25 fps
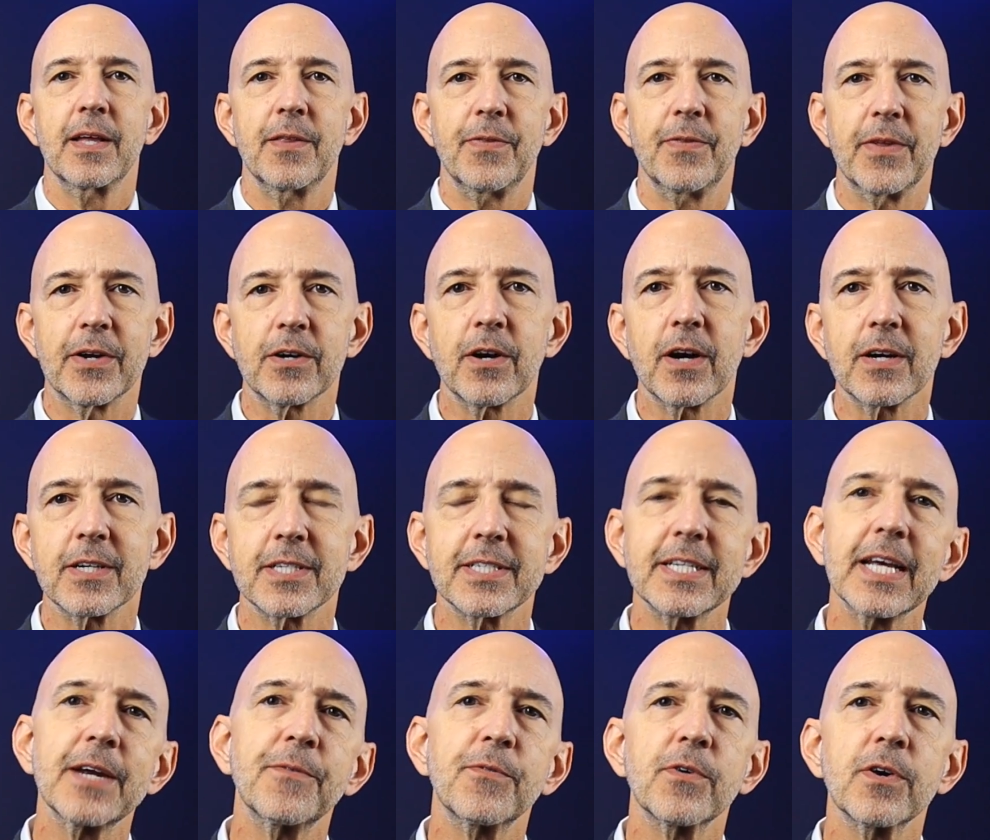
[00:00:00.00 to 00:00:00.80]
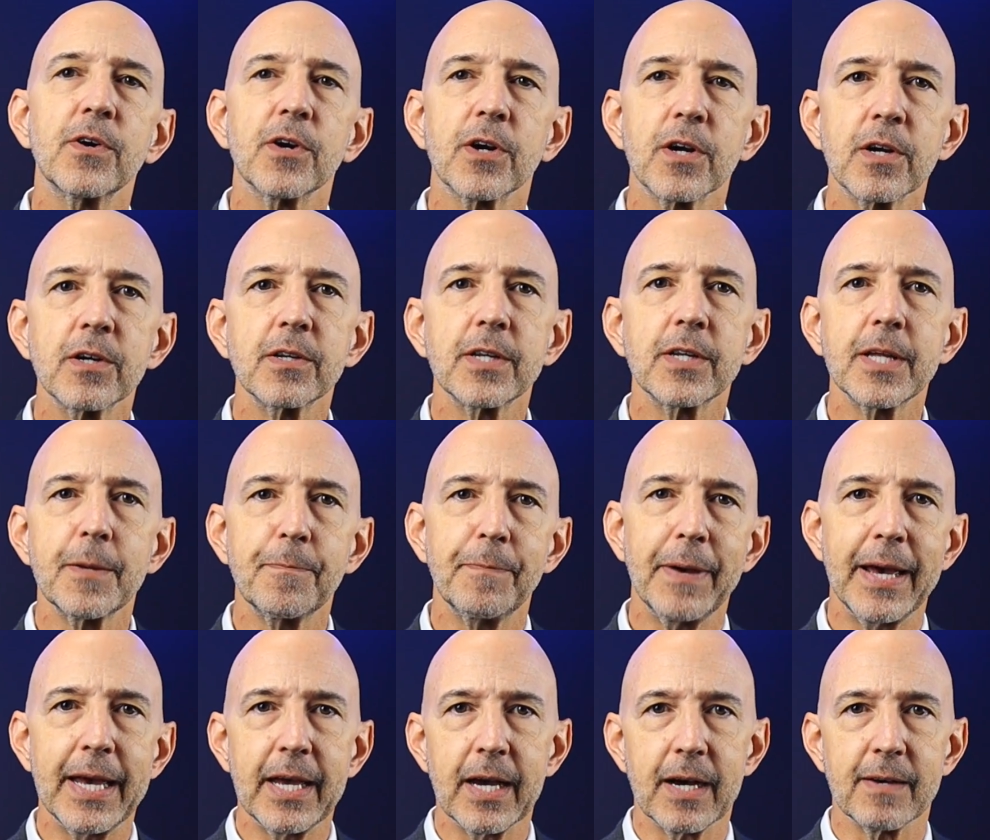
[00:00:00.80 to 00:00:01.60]
There are several early
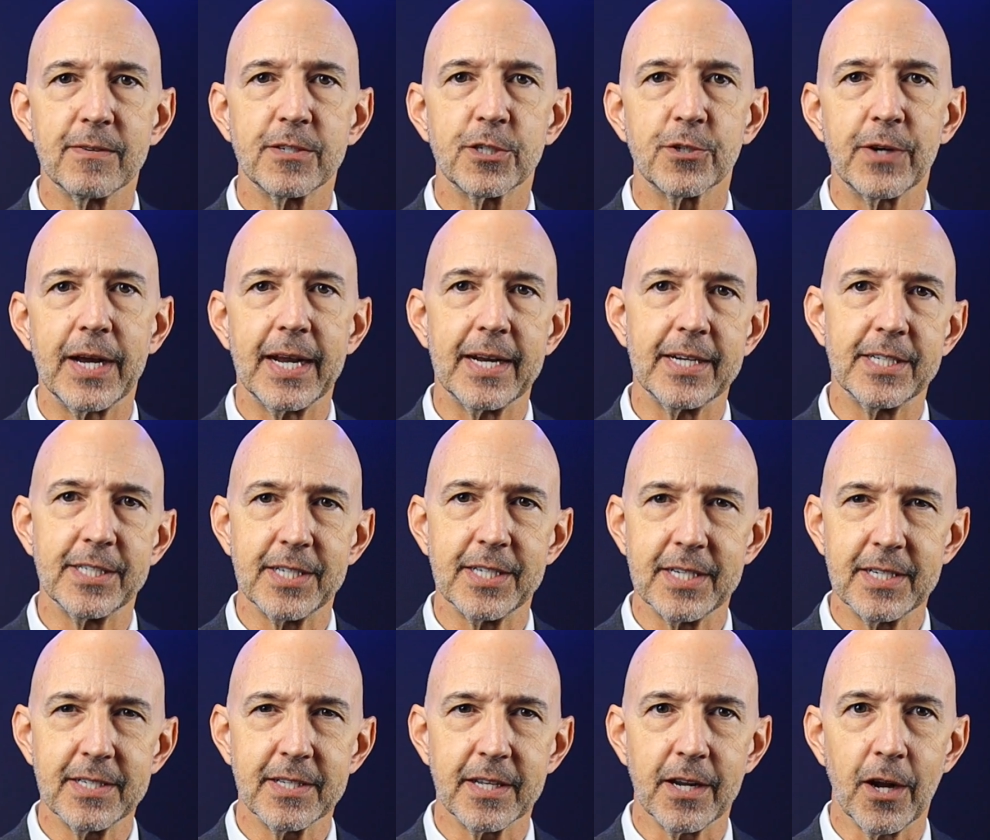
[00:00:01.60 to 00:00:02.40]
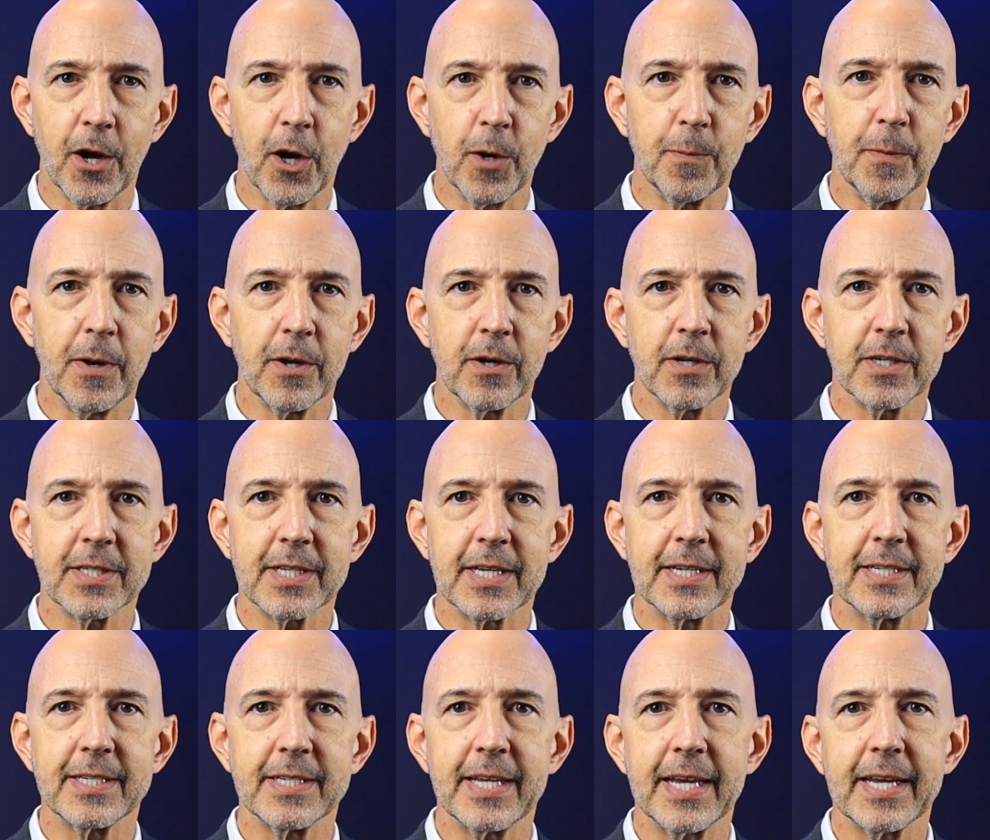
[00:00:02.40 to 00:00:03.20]
payoff strategies that homeowners
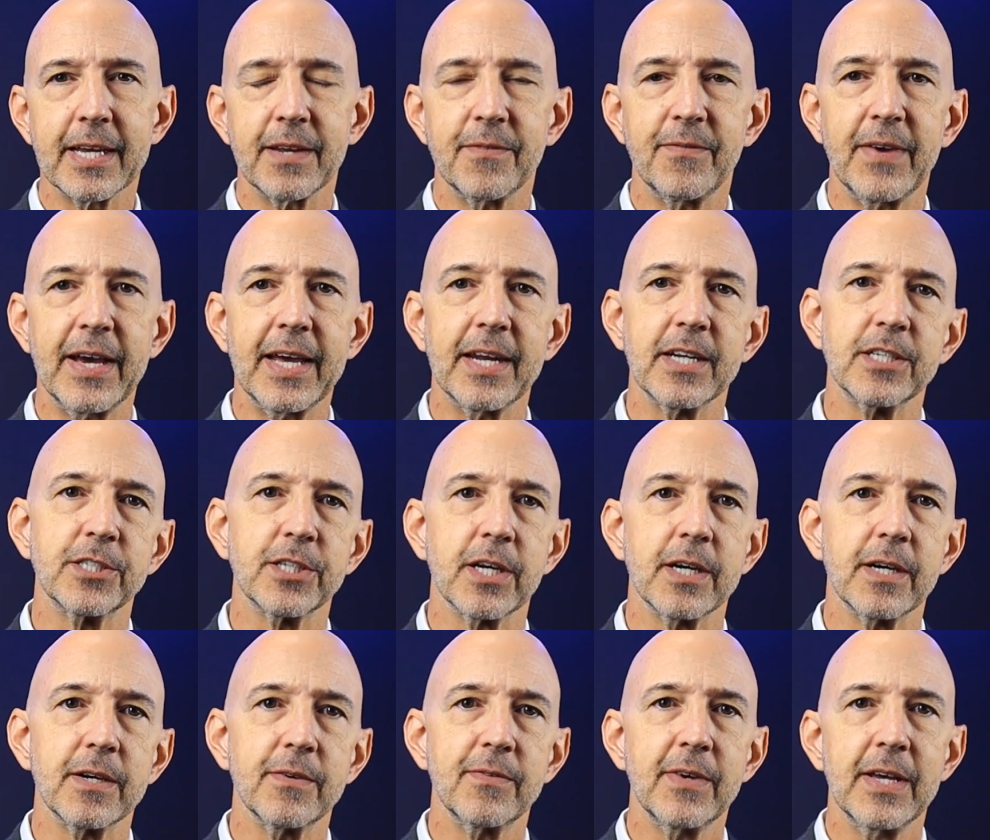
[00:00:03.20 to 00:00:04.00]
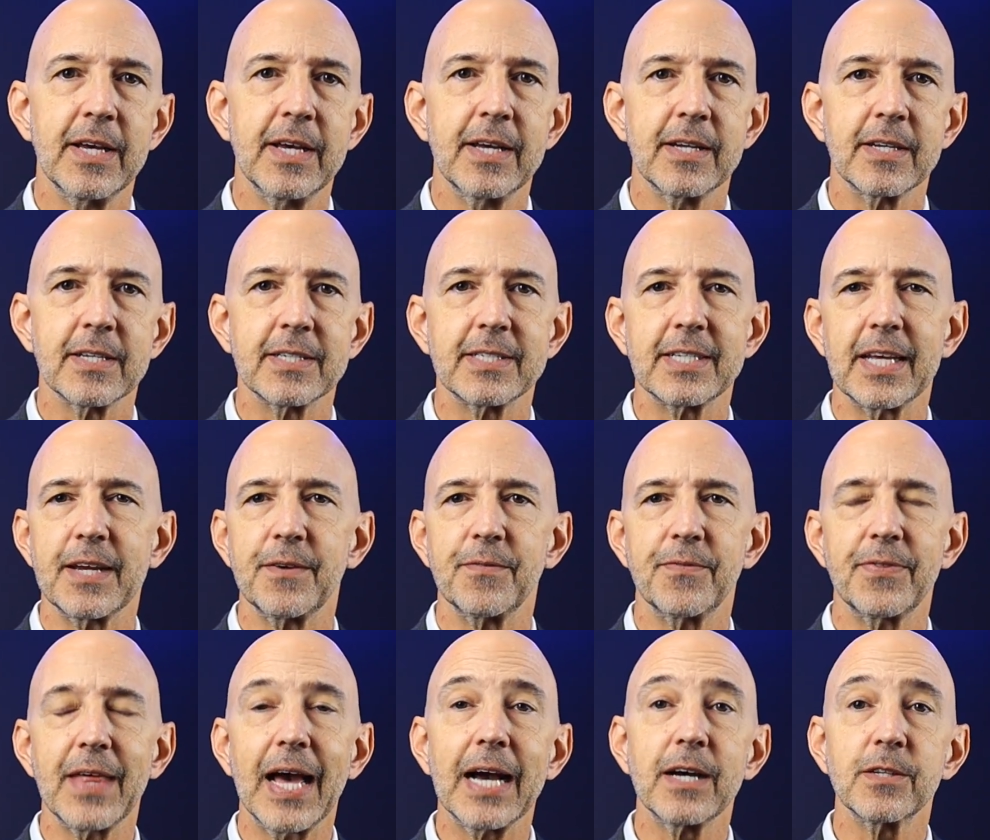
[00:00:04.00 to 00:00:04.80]
can take advantage of to
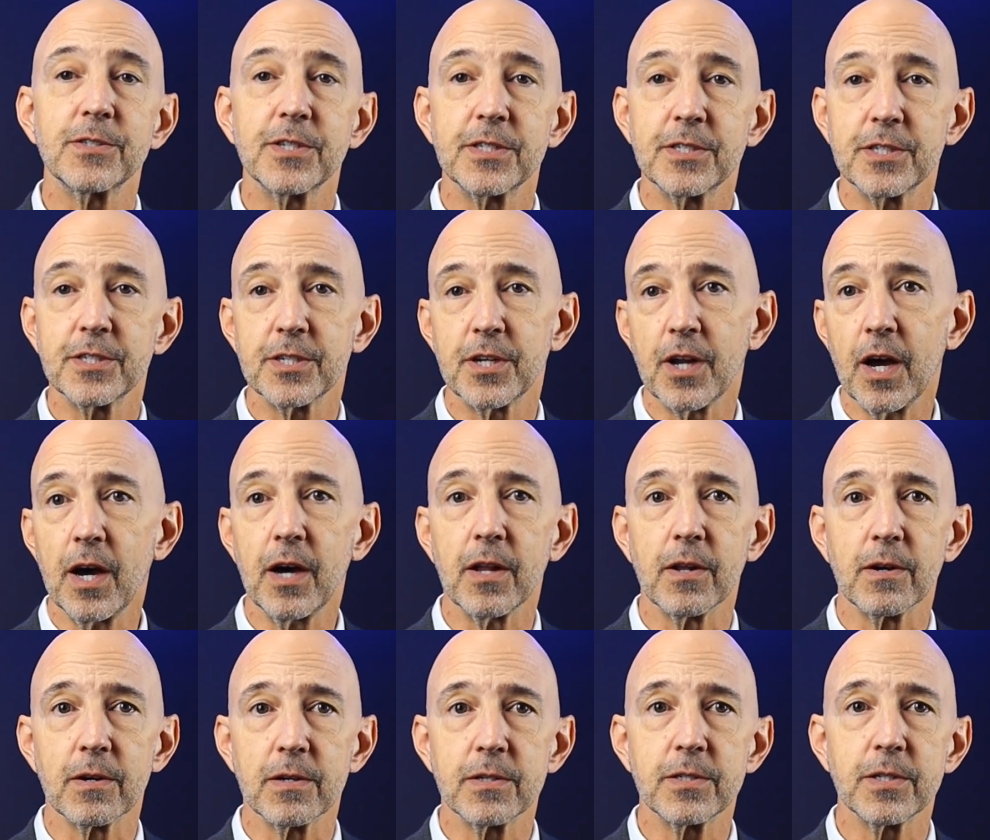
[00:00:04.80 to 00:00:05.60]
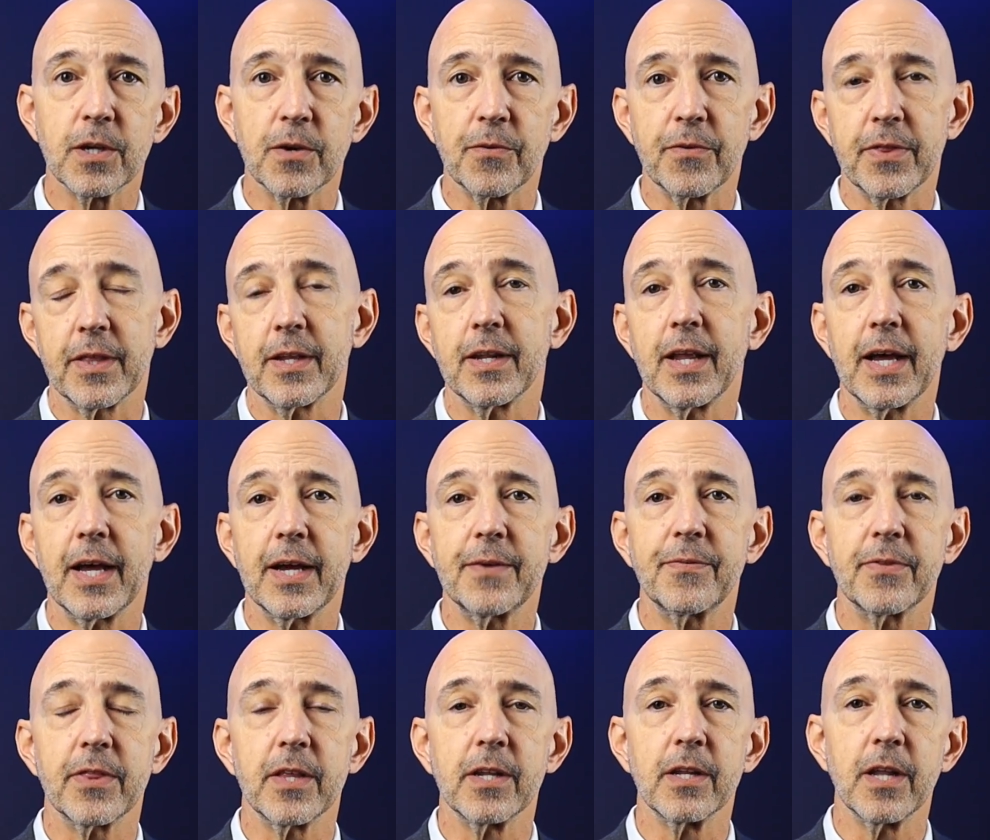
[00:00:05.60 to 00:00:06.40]
save thousands of dollars over the
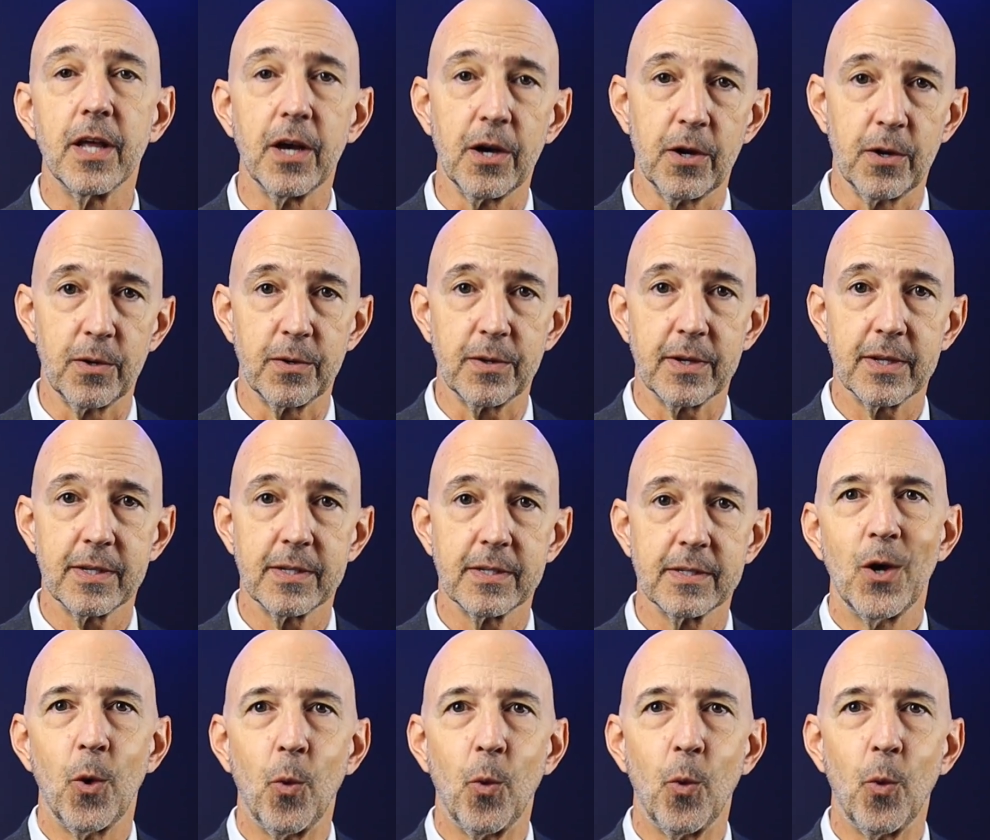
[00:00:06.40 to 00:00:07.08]
life of the loan.